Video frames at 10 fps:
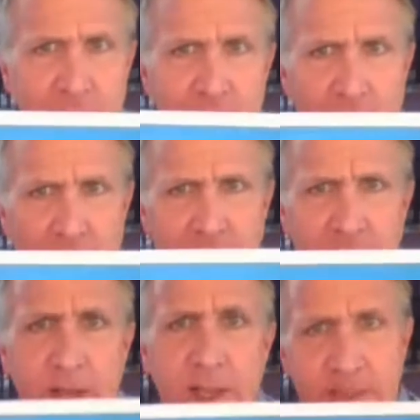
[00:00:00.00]
to
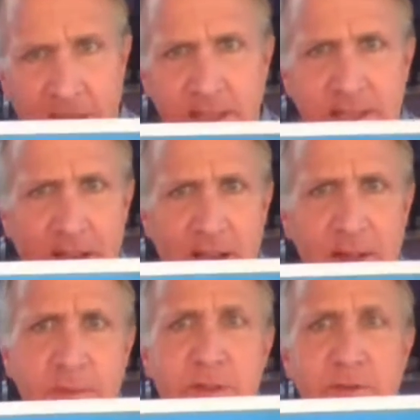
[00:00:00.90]
note it, take
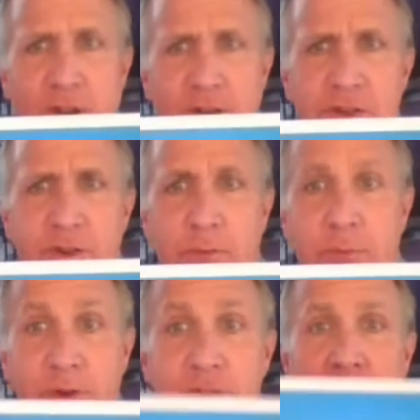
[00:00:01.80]
time to notice
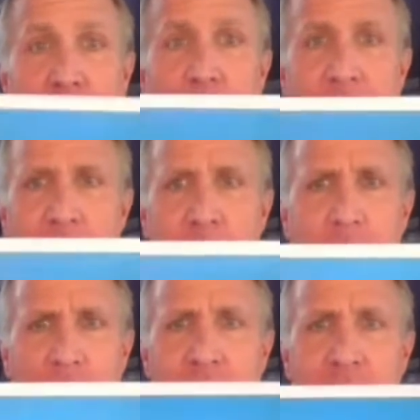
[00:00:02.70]
your personal weather
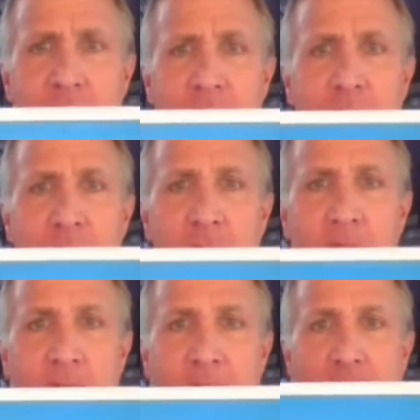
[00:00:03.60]
report.
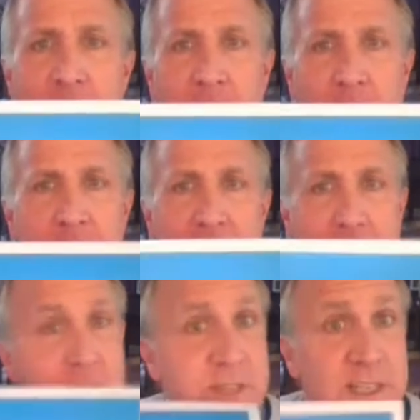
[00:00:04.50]
It might
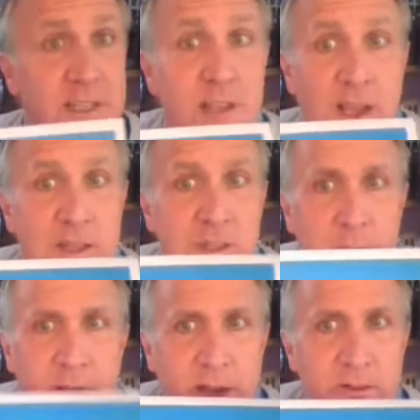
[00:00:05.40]
be interesting to
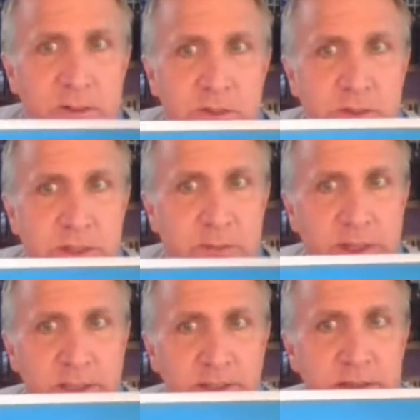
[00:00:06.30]
ask your parents or
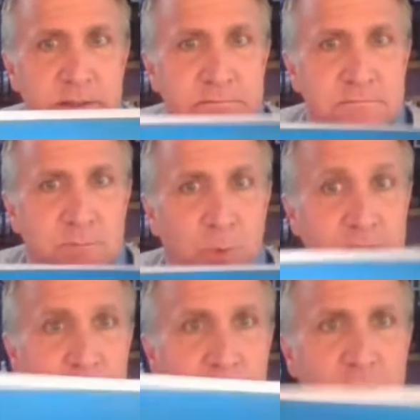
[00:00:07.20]
siblings
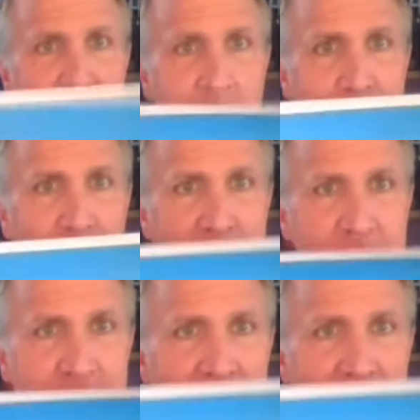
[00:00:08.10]
what their weather report